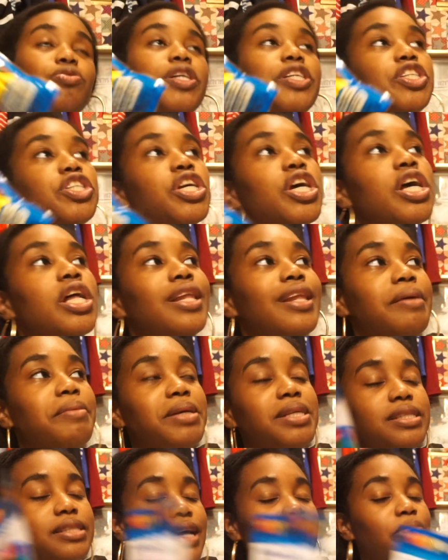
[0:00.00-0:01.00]
which, let
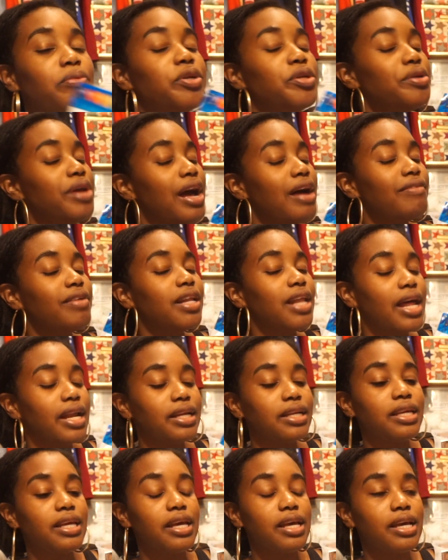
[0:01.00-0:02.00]
me say, when you have a lot
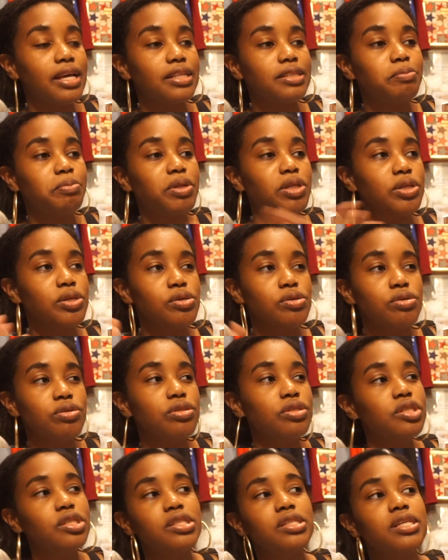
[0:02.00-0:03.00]
of kids,
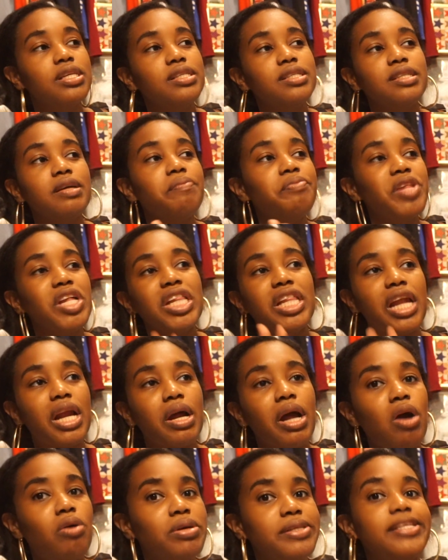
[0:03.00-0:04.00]
balloons is something that
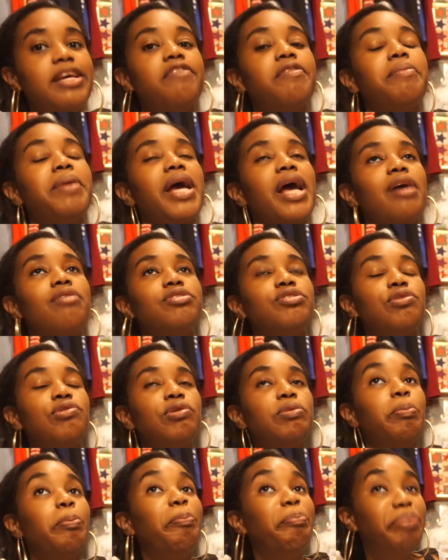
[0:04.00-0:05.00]
I always have in my
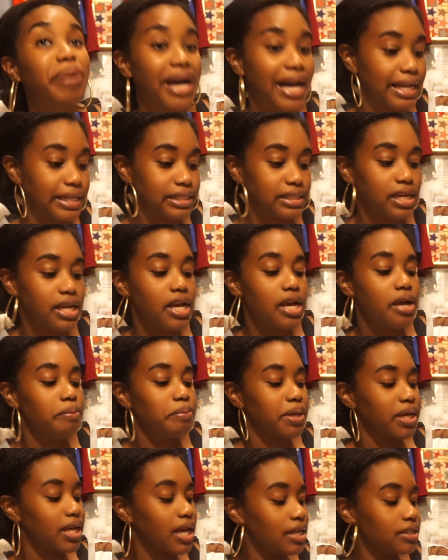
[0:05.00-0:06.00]
household. But
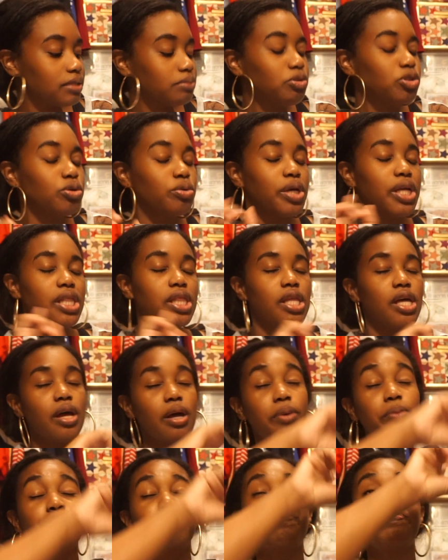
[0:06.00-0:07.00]
because I'm doing
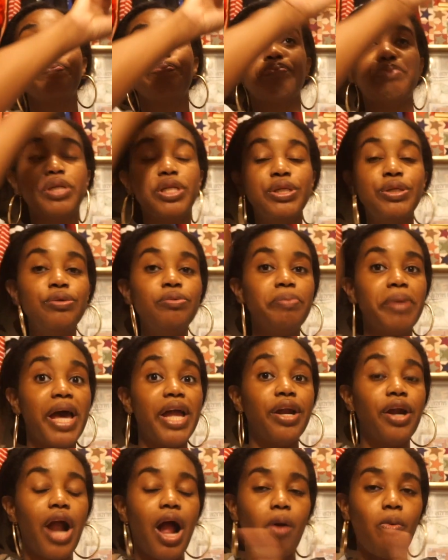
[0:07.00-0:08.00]
the balloon
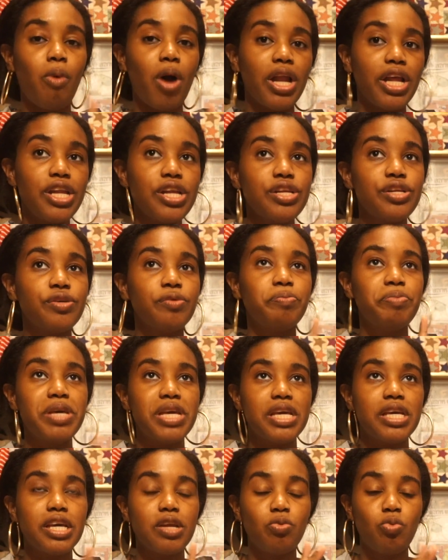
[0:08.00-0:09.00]
banner, I wanted to do
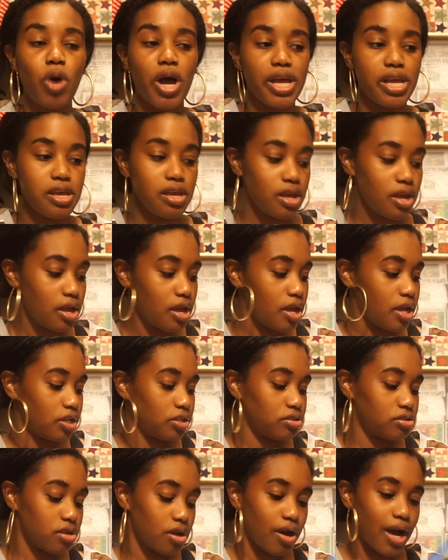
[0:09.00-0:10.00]
pink and white.
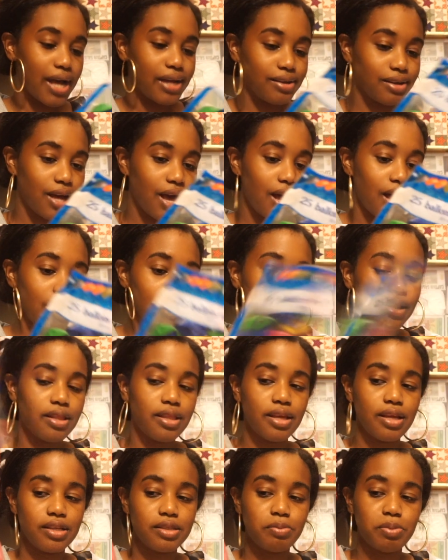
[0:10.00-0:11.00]
So I got
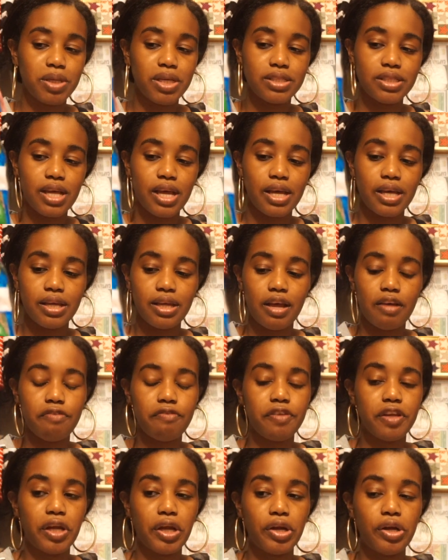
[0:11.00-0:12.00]
this because I, I
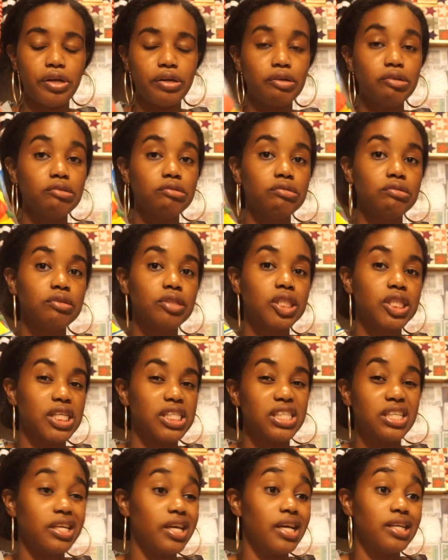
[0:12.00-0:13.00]
figured
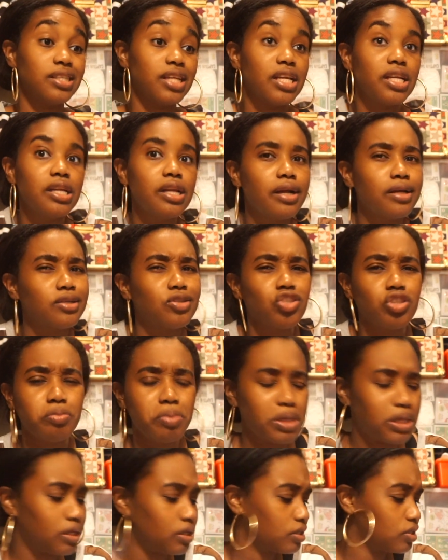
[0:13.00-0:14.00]
just in case I need extra
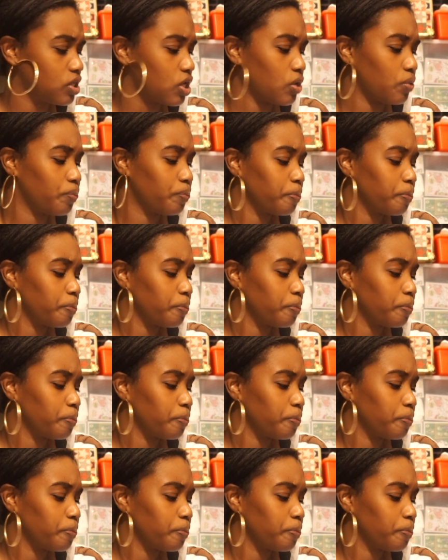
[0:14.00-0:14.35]
pink. So